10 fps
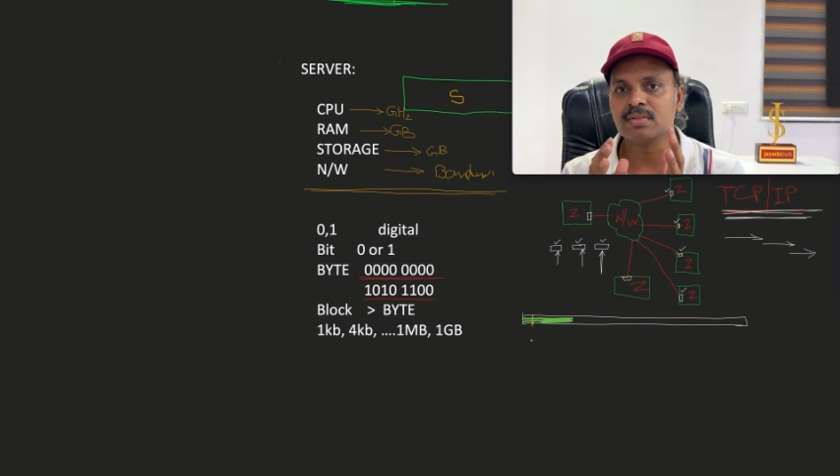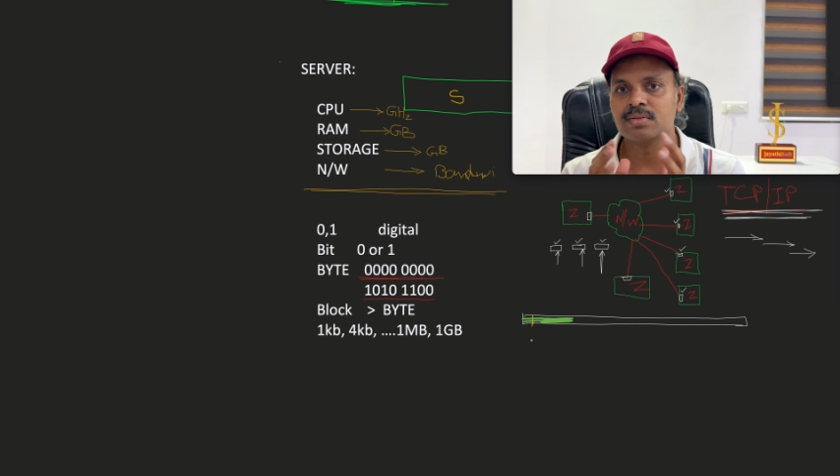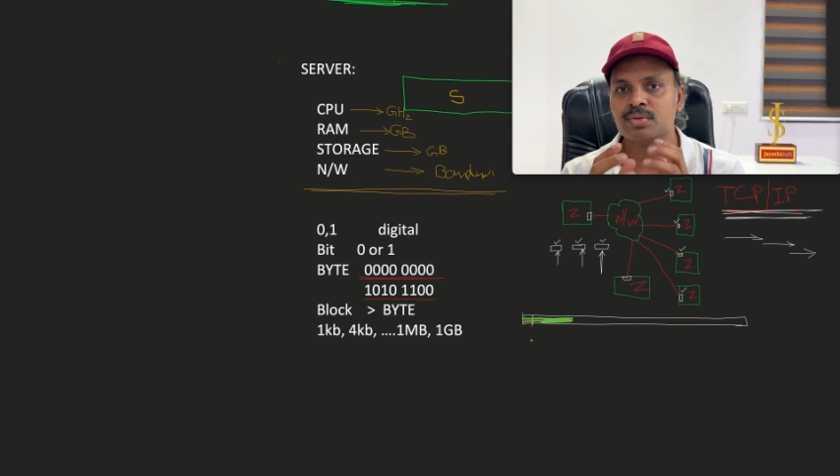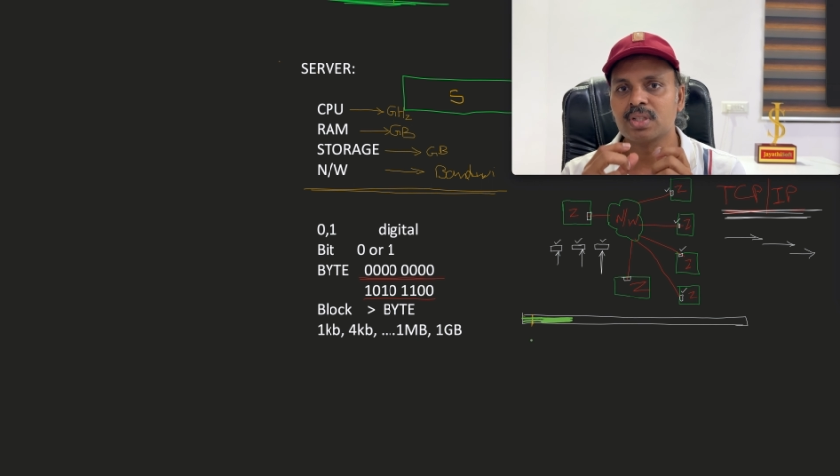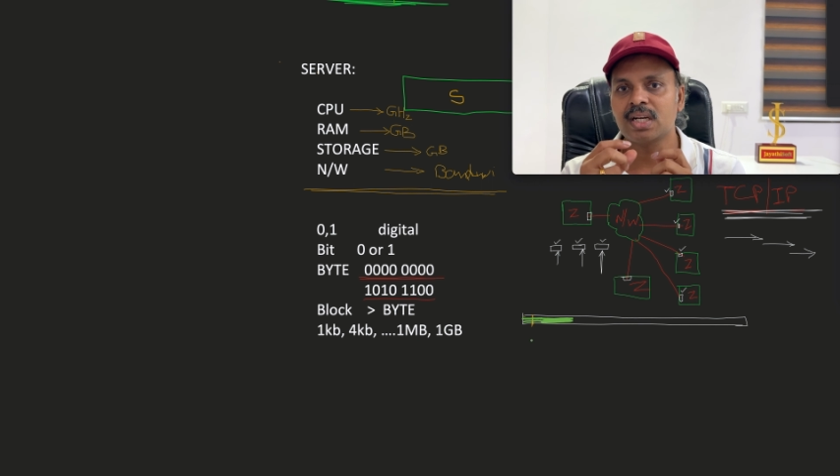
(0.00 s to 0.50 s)

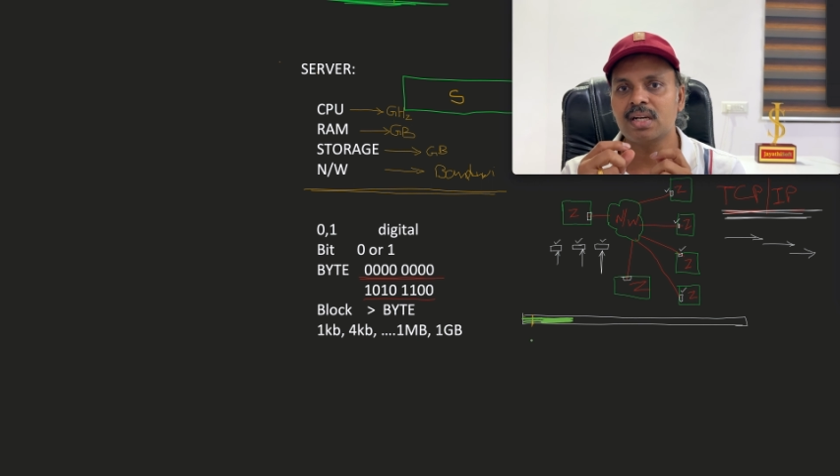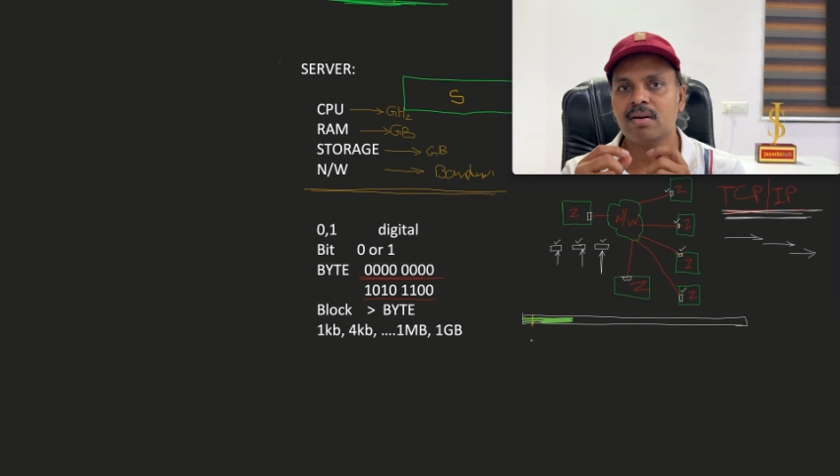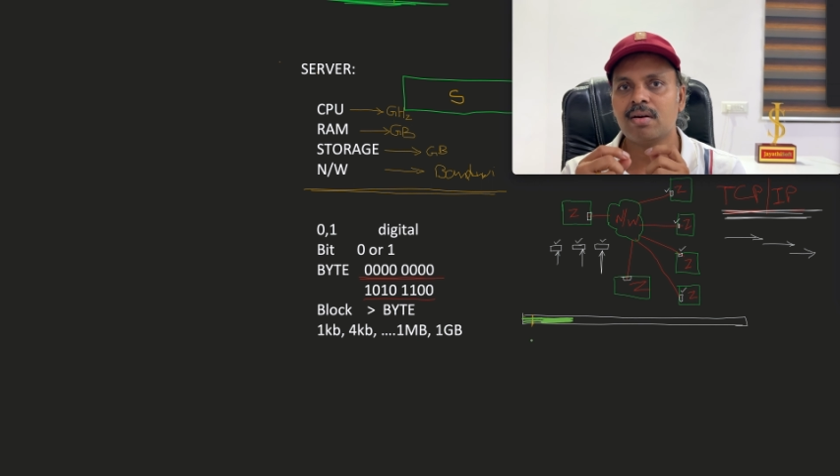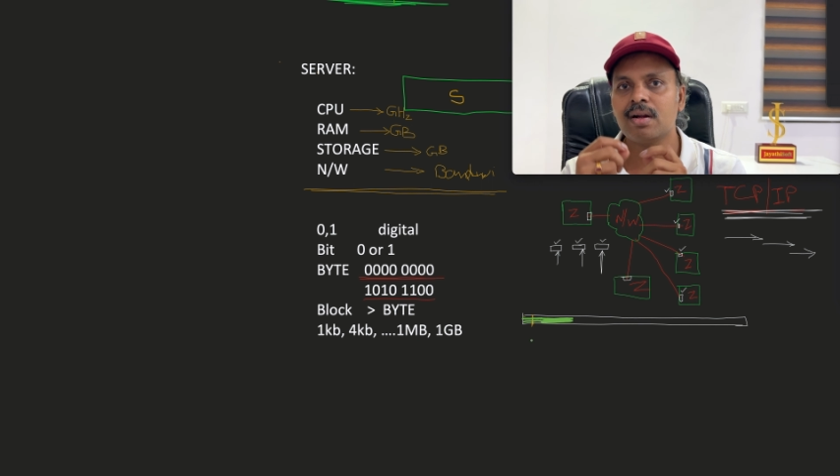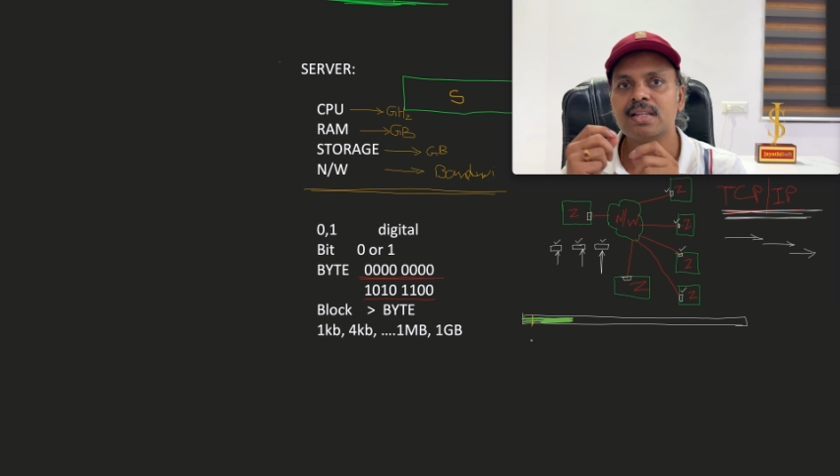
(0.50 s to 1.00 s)
so that
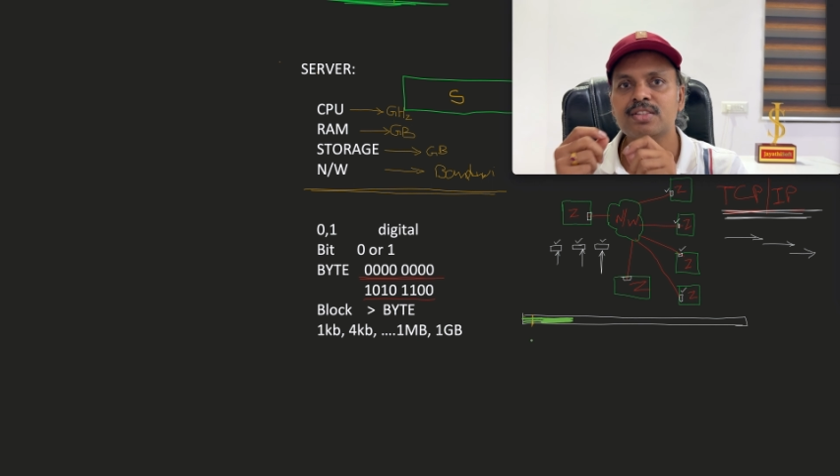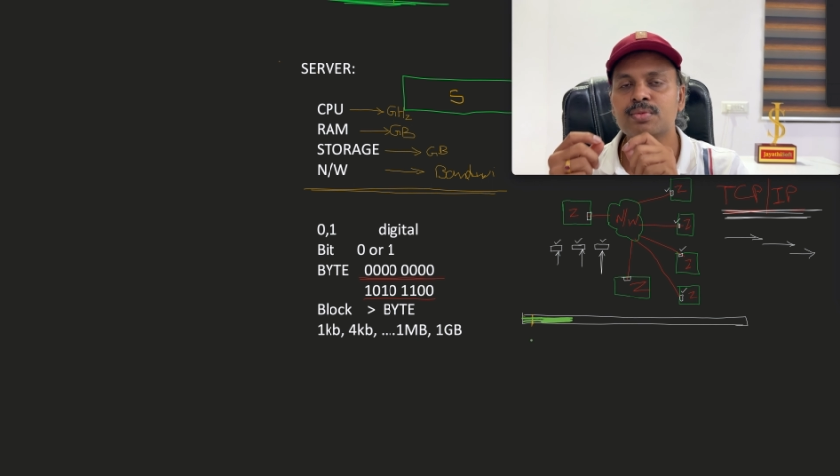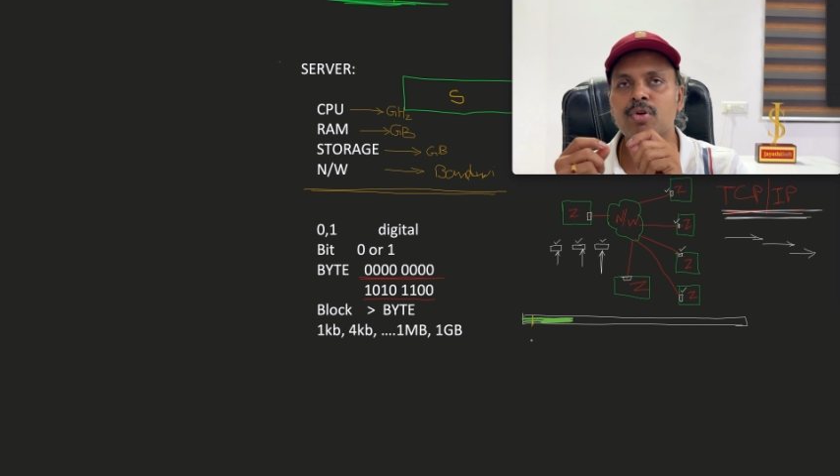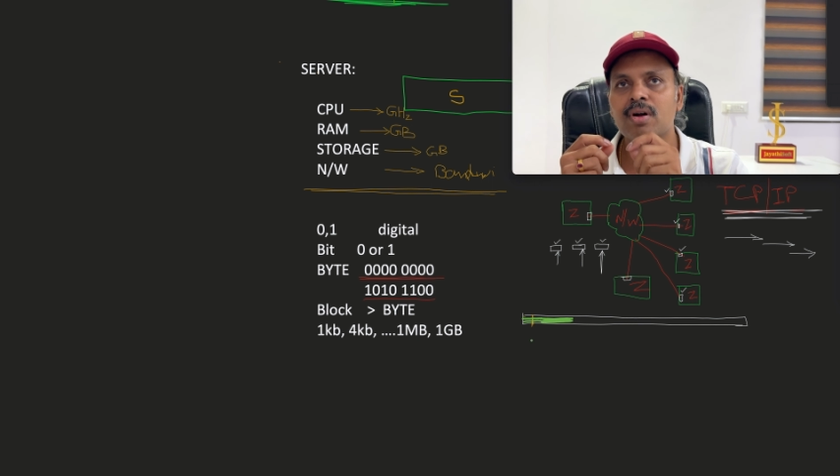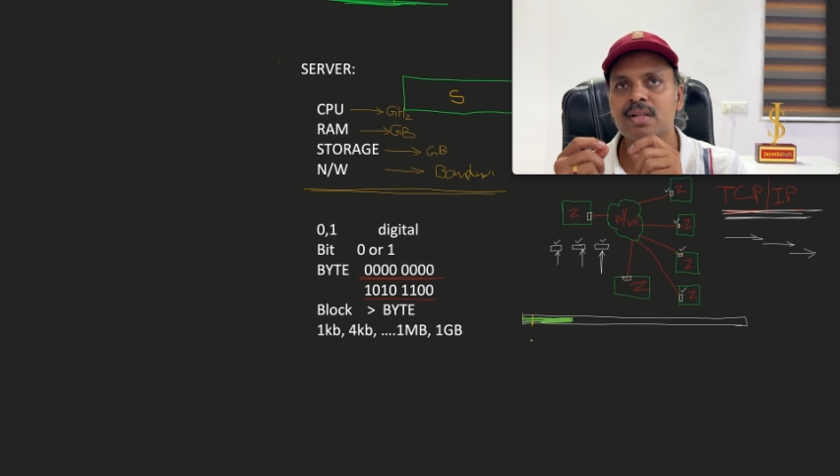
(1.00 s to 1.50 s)
all these
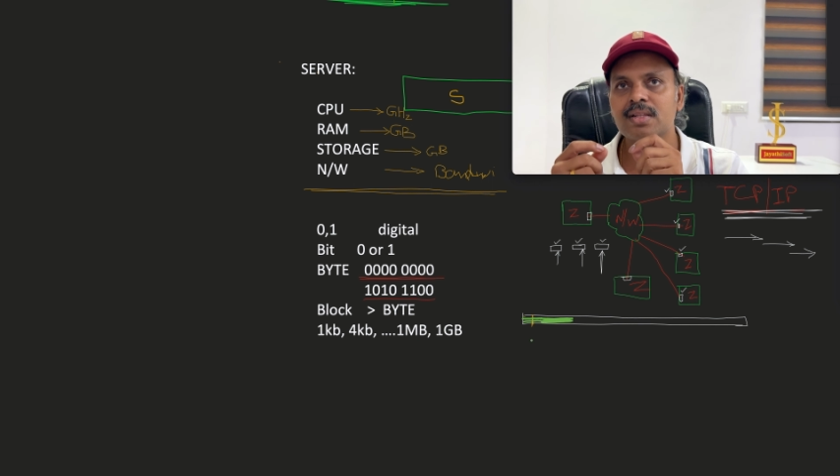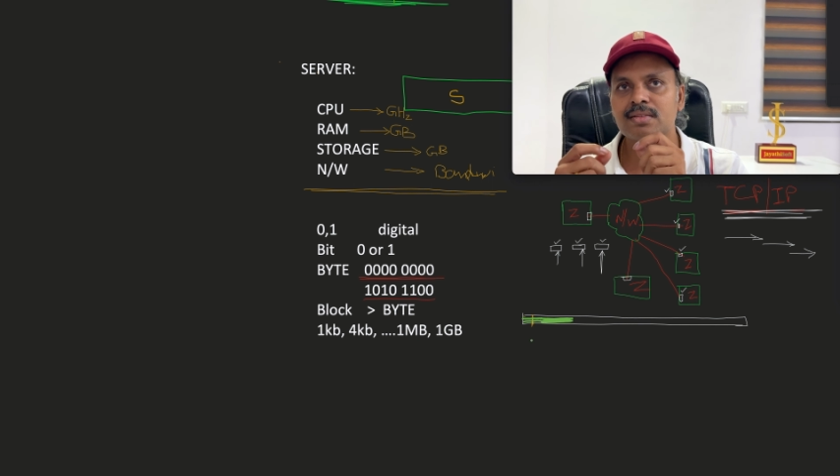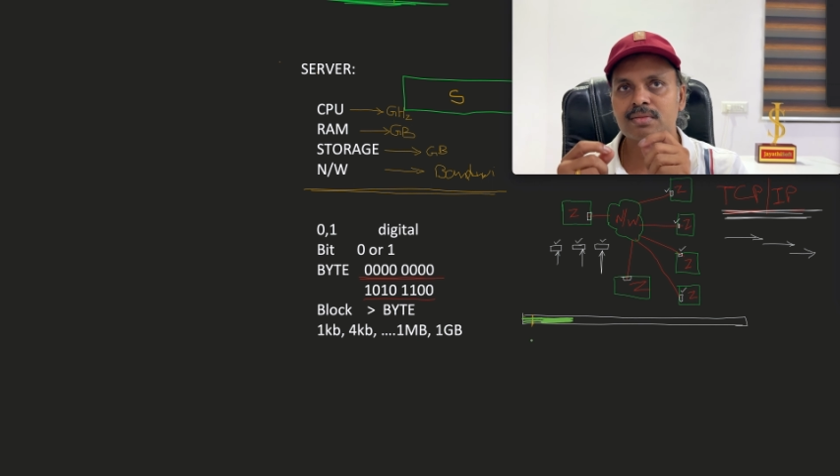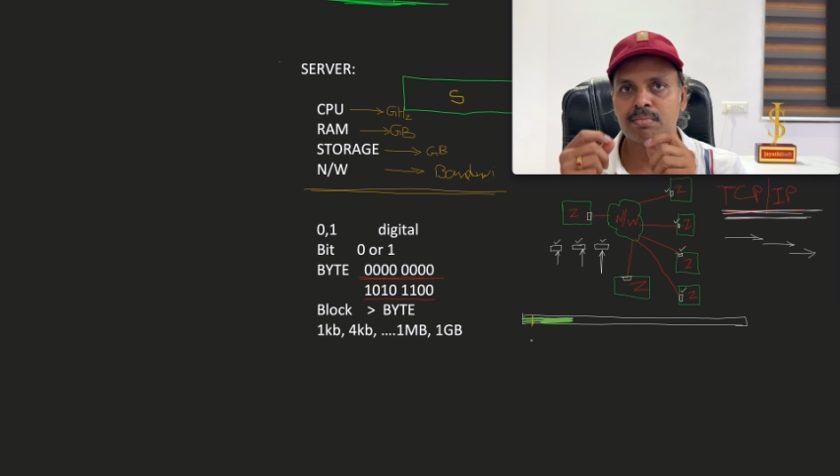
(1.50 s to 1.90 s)
small things,